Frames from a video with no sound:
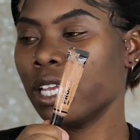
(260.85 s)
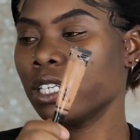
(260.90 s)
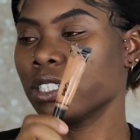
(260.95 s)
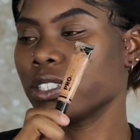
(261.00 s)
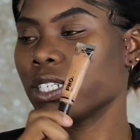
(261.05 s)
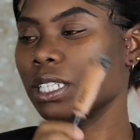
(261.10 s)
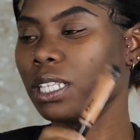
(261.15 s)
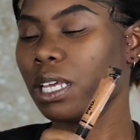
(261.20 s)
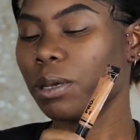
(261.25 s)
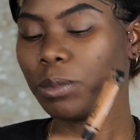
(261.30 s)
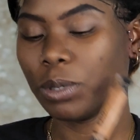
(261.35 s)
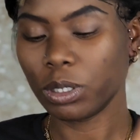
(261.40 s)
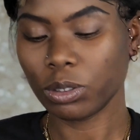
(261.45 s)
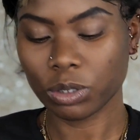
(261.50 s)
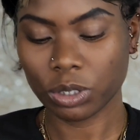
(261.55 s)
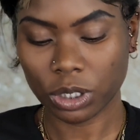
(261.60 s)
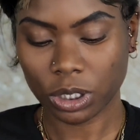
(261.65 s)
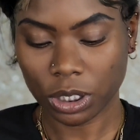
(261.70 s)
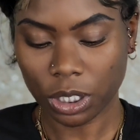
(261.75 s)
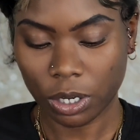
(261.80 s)
So I think I'm gonna
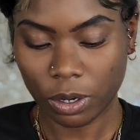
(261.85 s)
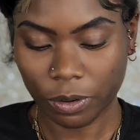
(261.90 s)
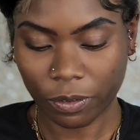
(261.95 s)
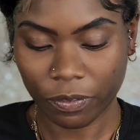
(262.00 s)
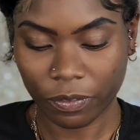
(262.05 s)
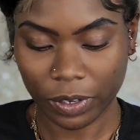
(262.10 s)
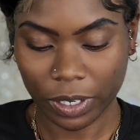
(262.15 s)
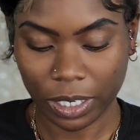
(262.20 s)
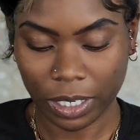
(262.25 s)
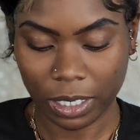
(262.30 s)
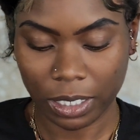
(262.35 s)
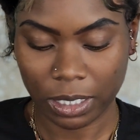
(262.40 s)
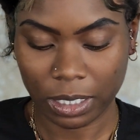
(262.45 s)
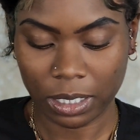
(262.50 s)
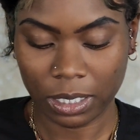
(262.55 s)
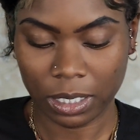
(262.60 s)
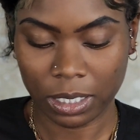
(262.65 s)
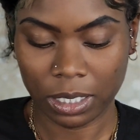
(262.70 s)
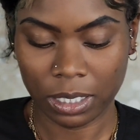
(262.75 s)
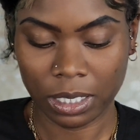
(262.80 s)
use toffee
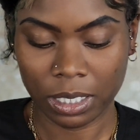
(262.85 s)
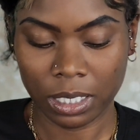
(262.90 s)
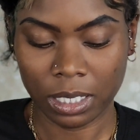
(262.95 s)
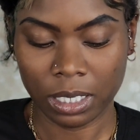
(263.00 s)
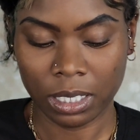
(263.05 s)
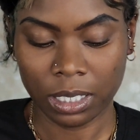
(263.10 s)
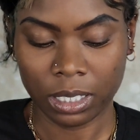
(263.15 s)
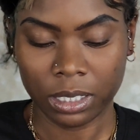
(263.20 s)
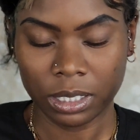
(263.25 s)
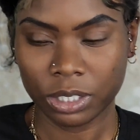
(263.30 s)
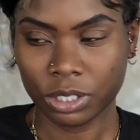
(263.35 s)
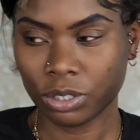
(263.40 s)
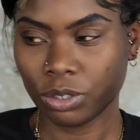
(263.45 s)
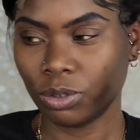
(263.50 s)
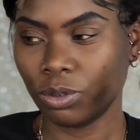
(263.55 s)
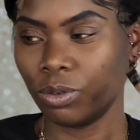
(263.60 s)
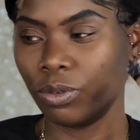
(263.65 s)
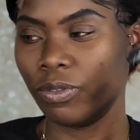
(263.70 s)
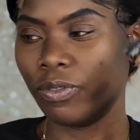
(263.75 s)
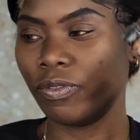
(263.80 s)

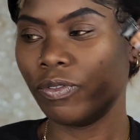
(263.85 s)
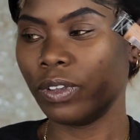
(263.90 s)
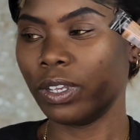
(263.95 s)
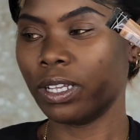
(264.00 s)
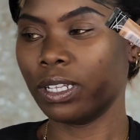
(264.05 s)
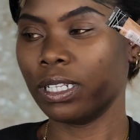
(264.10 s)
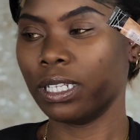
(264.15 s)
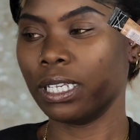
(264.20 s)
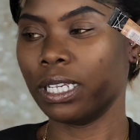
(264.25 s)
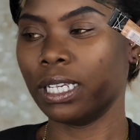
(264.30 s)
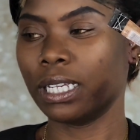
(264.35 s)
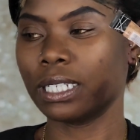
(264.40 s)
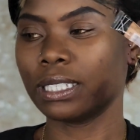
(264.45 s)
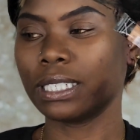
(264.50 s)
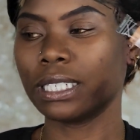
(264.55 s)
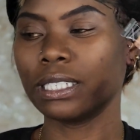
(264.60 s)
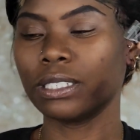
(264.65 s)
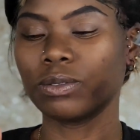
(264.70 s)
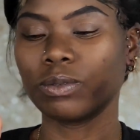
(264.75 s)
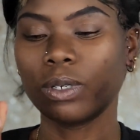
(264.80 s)
to fill in, because I
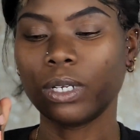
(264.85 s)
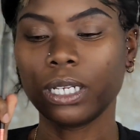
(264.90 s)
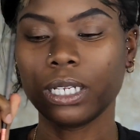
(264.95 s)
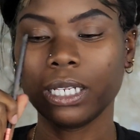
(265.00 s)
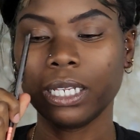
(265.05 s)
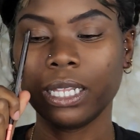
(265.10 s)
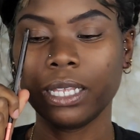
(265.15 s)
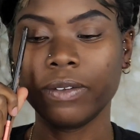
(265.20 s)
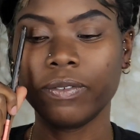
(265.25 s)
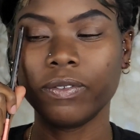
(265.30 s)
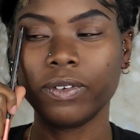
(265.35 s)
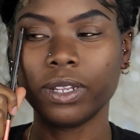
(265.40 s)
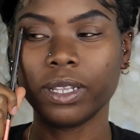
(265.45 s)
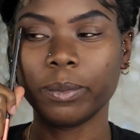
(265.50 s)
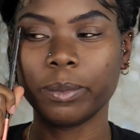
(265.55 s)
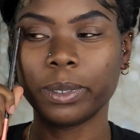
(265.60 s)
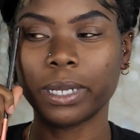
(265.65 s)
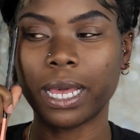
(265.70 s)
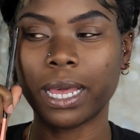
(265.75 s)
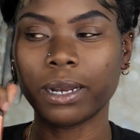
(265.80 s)
just want to lift it,
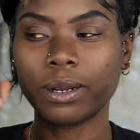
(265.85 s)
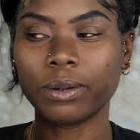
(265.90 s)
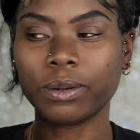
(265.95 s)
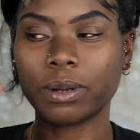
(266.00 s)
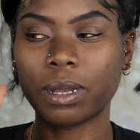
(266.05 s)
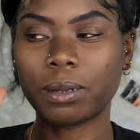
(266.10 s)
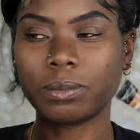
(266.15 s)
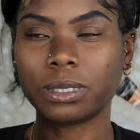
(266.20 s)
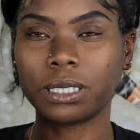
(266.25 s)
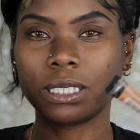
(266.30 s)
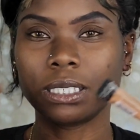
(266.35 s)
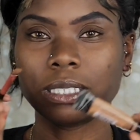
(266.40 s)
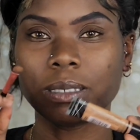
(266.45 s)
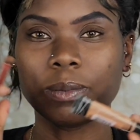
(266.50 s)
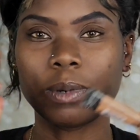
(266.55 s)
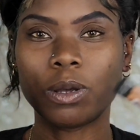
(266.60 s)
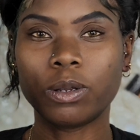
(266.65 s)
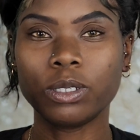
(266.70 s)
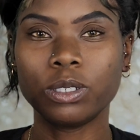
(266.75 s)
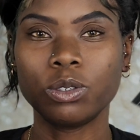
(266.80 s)
but I don't, since I'm
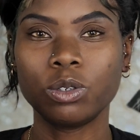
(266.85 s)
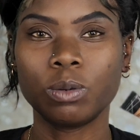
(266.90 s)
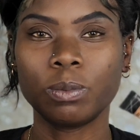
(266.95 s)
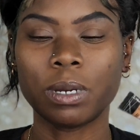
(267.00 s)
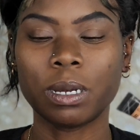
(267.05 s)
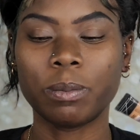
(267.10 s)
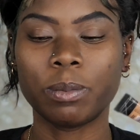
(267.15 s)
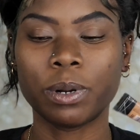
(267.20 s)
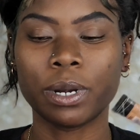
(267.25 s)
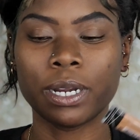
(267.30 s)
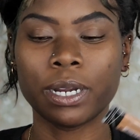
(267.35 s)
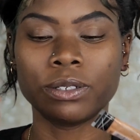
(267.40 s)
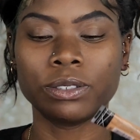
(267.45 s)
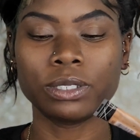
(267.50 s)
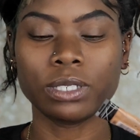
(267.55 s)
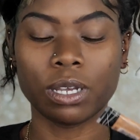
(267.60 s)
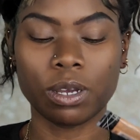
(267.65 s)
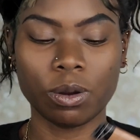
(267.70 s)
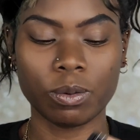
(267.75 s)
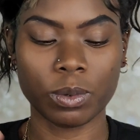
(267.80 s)
only doing my brows,
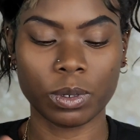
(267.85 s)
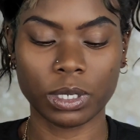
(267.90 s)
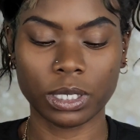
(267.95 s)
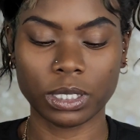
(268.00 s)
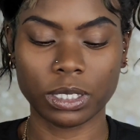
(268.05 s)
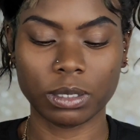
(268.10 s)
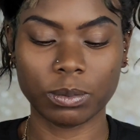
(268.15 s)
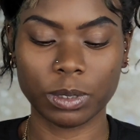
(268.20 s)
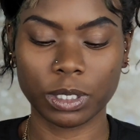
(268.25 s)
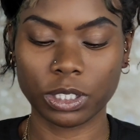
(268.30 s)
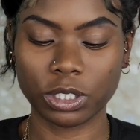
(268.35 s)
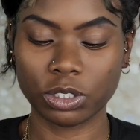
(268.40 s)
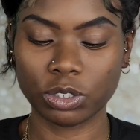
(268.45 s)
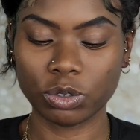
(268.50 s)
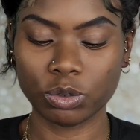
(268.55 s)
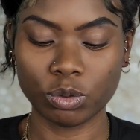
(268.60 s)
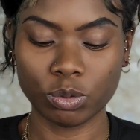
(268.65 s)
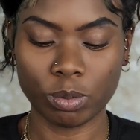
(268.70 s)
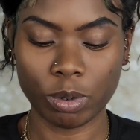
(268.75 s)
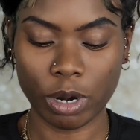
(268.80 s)
I don't want it to be too
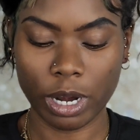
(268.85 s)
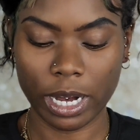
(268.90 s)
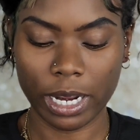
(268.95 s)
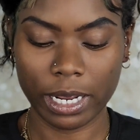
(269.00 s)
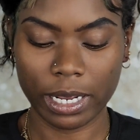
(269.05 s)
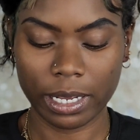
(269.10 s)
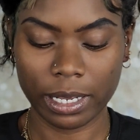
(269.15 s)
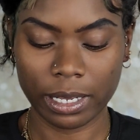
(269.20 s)
bright,